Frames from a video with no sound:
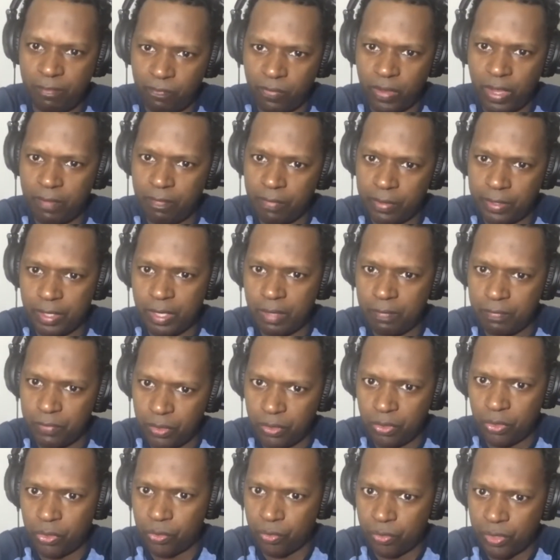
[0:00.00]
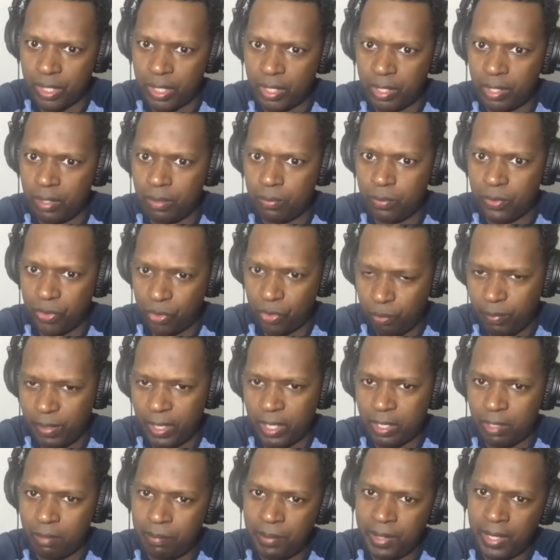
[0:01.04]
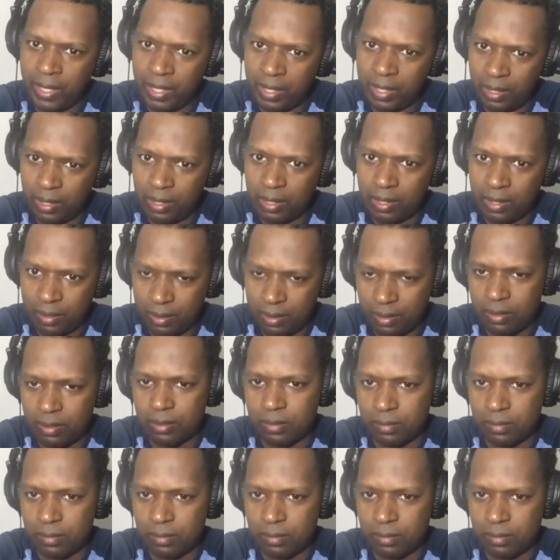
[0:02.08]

favorite of the three with Omega Man and